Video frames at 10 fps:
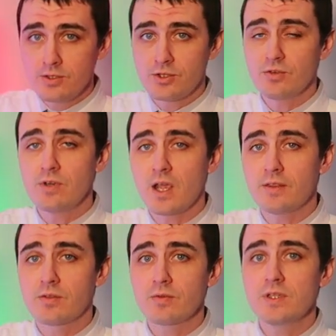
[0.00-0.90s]

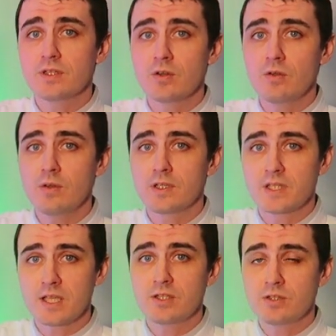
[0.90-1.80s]
2930
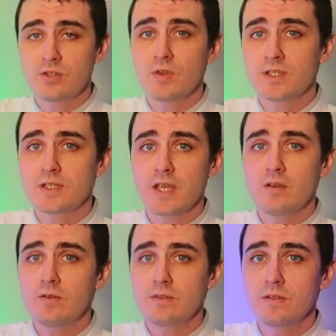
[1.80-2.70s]
extension 2 at
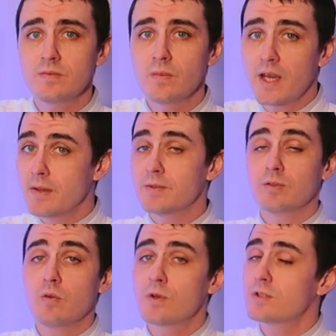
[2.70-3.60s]
sales. My name
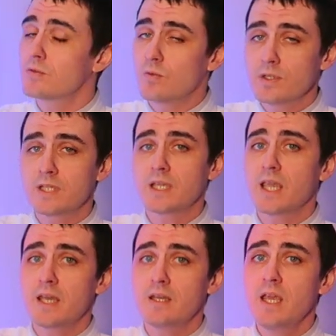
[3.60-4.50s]
is Lawrence once
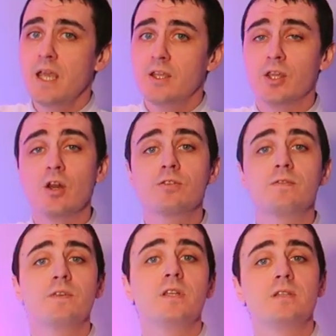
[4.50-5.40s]
again. You can
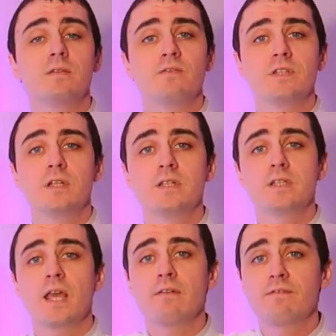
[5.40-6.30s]
also visit us, visit
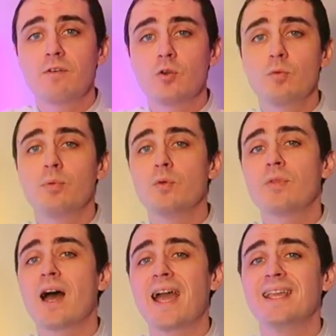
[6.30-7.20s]
us at
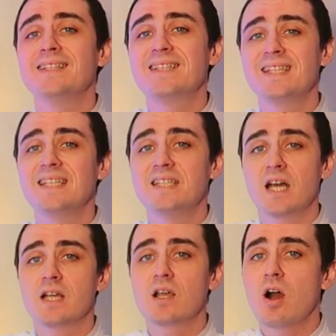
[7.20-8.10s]

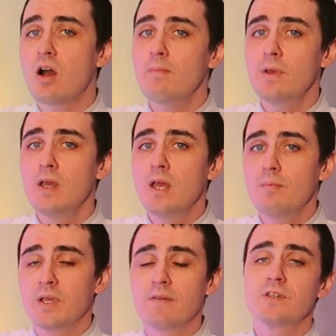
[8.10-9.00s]
photoboothint.com,
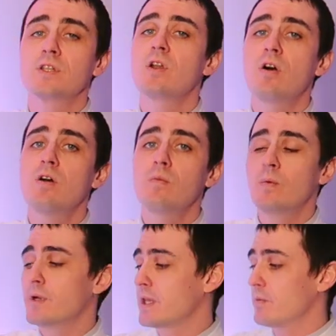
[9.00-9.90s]
but give us a call. We
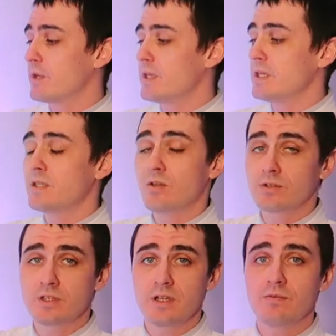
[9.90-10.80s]
want to get one of these in
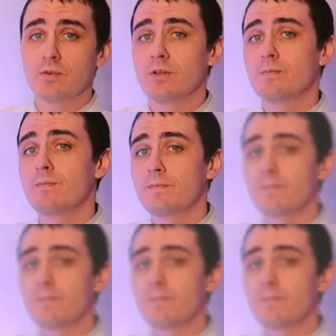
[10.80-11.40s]
your city for you.